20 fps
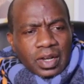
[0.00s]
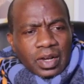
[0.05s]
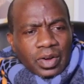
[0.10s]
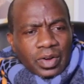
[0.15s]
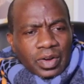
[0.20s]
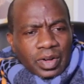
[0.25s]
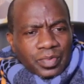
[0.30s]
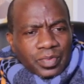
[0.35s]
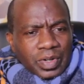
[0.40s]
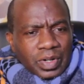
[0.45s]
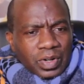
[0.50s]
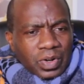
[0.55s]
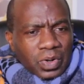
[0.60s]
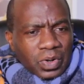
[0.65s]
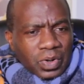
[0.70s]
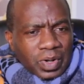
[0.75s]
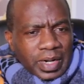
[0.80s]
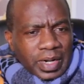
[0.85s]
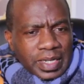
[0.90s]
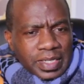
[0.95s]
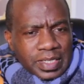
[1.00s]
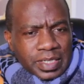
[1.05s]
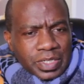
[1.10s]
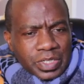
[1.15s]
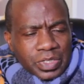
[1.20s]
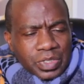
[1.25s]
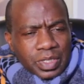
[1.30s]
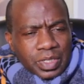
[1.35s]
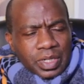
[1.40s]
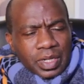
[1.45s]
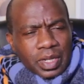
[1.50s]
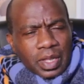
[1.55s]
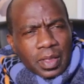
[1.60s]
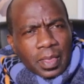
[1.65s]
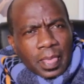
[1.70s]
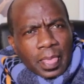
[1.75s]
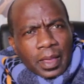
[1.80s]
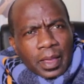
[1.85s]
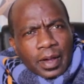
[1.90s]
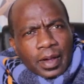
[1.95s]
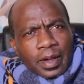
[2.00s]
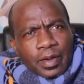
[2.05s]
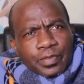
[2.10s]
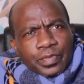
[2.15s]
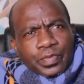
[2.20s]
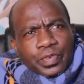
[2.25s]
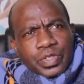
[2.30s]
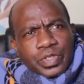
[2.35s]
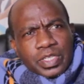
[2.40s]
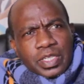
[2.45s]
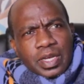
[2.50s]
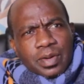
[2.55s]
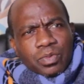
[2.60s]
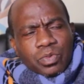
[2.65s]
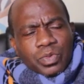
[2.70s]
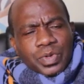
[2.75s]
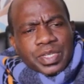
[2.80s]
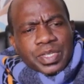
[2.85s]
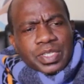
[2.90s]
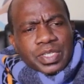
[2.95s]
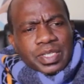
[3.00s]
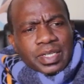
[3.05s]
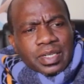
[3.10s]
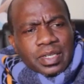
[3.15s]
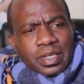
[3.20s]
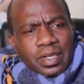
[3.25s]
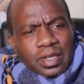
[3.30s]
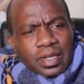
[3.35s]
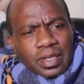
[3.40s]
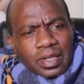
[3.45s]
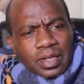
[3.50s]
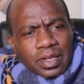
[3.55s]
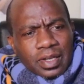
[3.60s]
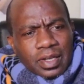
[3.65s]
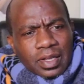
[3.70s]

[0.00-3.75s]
or even colonization, for some reason